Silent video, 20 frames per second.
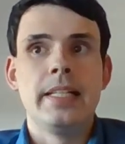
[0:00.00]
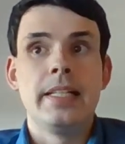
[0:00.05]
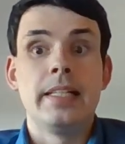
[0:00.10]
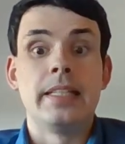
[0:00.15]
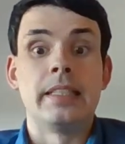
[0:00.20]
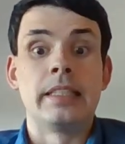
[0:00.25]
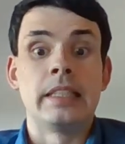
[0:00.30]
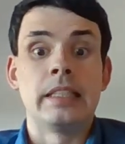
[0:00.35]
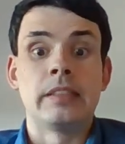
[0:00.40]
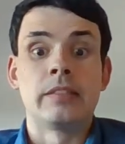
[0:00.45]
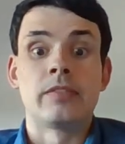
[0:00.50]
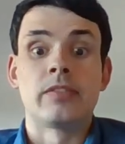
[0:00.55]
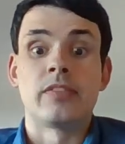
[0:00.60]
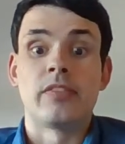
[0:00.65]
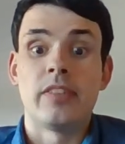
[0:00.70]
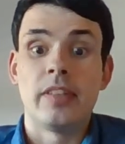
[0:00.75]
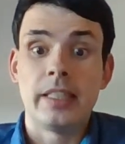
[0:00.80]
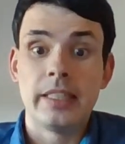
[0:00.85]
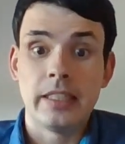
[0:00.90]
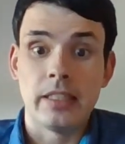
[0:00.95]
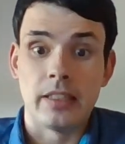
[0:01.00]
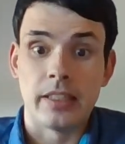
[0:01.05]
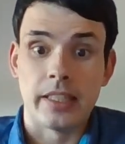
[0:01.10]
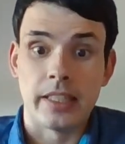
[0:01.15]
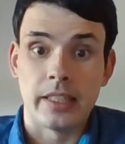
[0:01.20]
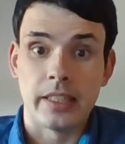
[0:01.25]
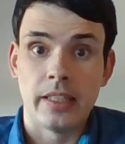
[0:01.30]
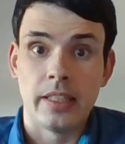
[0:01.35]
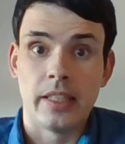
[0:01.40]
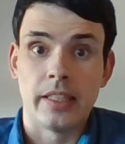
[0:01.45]
And then
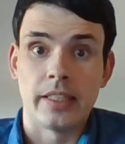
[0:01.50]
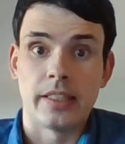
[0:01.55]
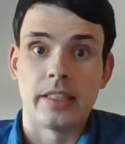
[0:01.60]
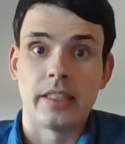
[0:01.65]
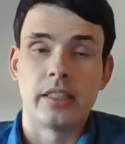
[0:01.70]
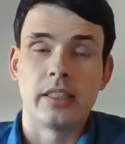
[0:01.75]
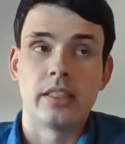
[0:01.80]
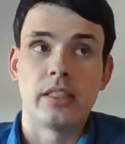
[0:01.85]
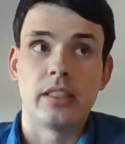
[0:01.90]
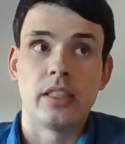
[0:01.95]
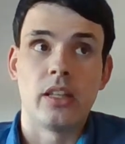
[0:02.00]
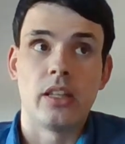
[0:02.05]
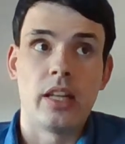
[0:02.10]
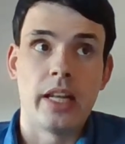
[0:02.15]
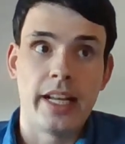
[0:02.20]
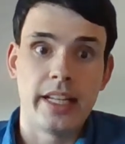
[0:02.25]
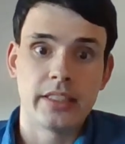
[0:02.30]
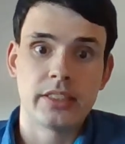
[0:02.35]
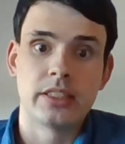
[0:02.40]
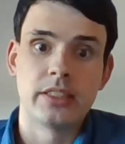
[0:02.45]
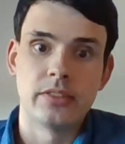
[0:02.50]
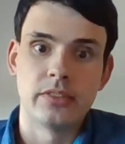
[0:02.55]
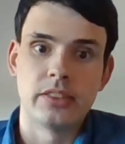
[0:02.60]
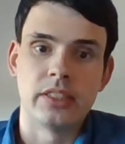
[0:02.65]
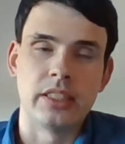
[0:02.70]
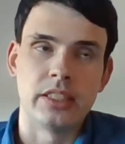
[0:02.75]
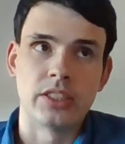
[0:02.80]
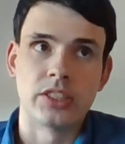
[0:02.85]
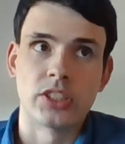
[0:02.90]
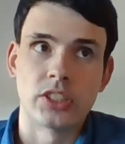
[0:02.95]
finally, I think the last of
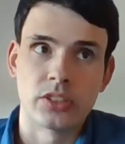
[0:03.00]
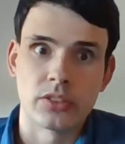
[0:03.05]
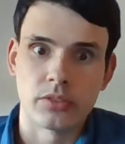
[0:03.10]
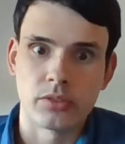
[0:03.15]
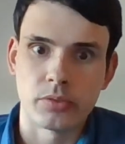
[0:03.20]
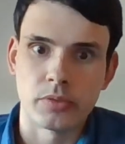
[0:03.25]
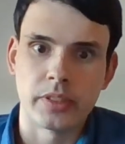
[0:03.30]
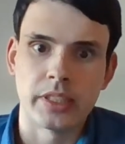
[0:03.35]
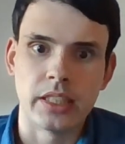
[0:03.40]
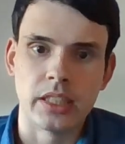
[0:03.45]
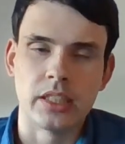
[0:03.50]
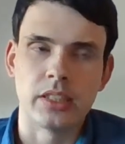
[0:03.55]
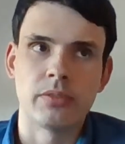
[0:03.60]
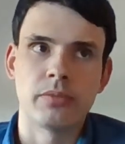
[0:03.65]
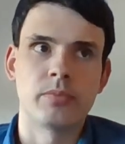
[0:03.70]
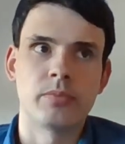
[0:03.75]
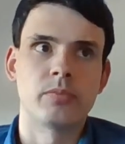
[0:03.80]
these three